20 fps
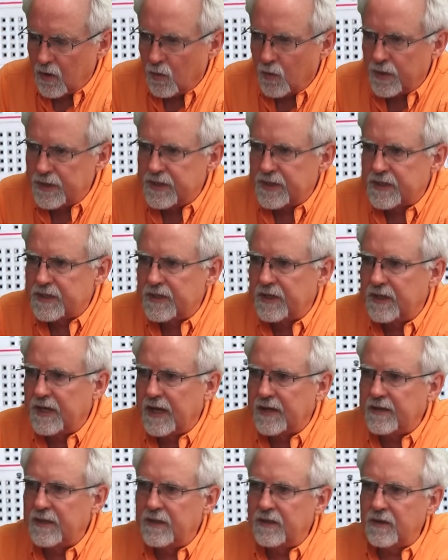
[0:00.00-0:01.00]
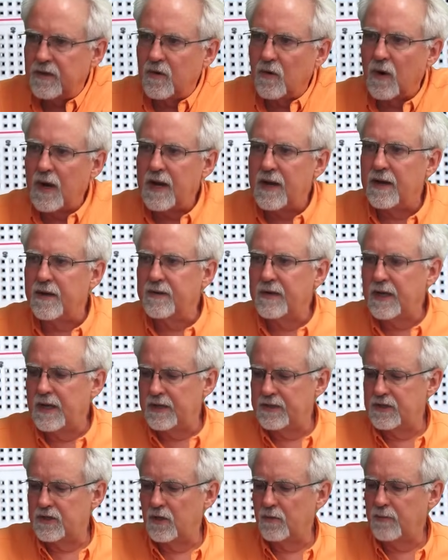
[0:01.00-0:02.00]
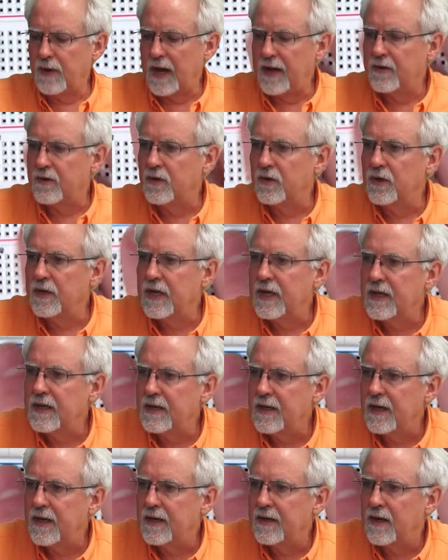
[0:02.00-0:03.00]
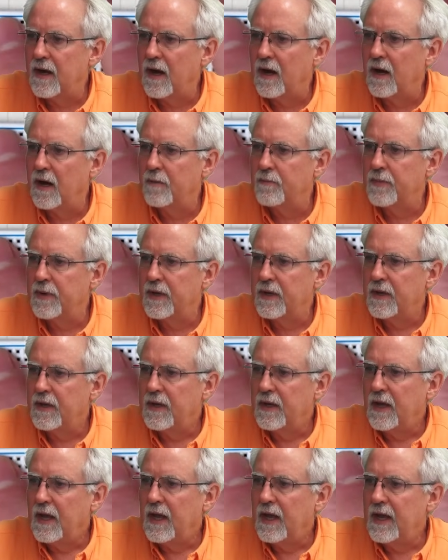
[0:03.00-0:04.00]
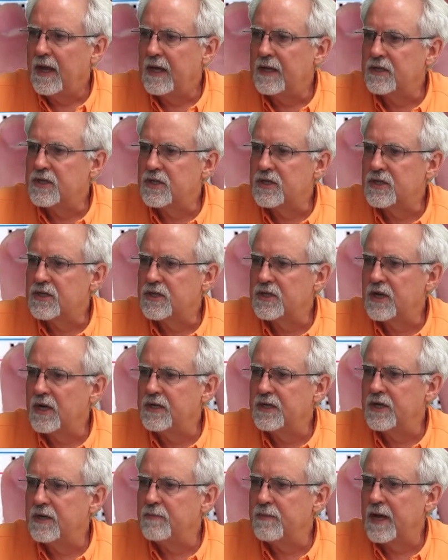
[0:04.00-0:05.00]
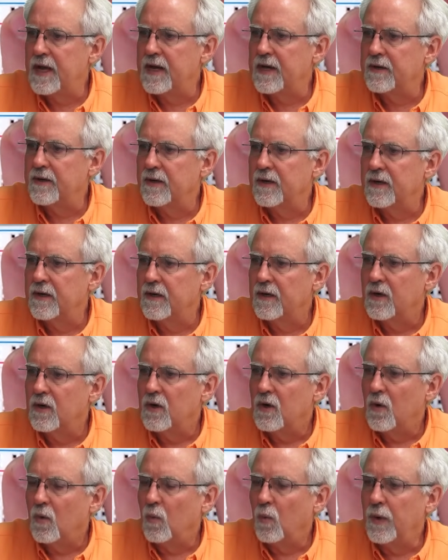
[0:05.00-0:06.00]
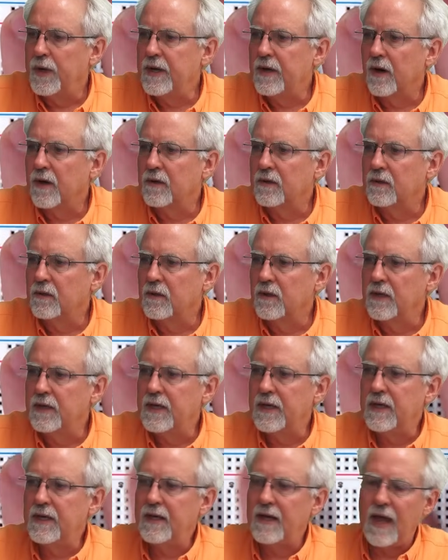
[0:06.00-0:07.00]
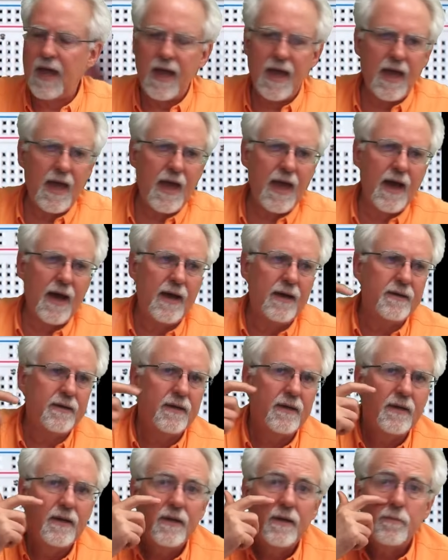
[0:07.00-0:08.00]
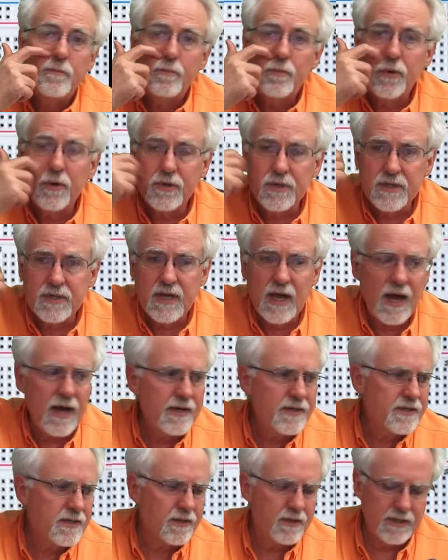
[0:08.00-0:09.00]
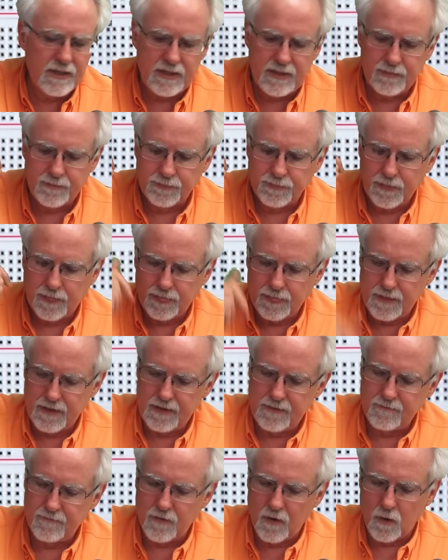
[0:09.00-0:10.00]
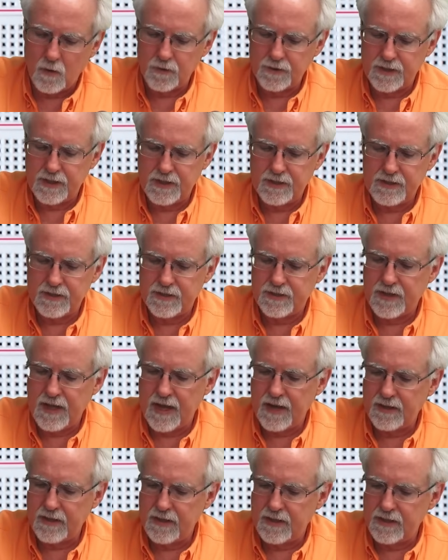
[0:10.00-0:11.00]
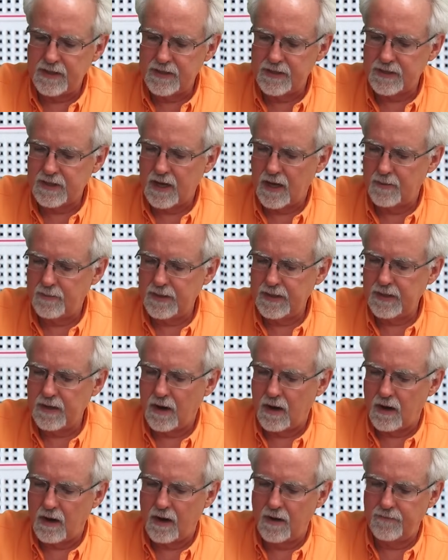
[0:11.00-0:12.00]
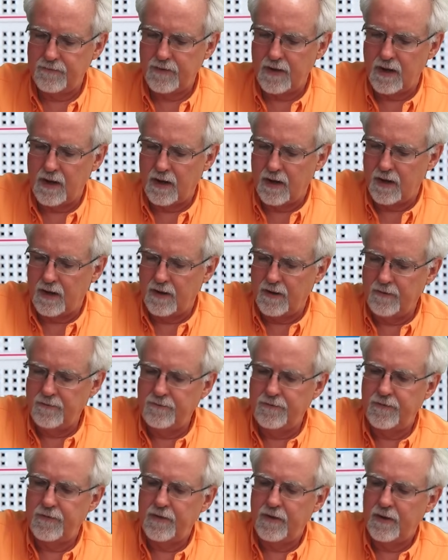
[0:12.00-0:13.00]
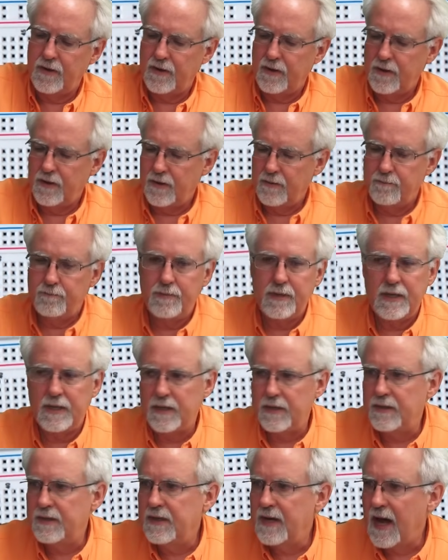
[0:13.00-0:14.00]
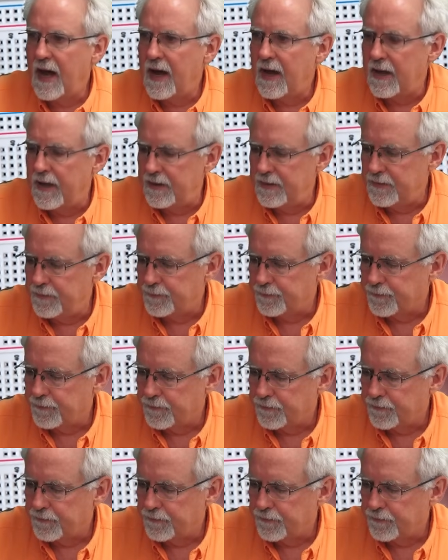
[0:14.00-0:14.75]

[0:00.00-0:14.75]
which is connected to ground. And so by hooking it up in such a manner, we are looking at precisely the voltage that is coming off of pin 9.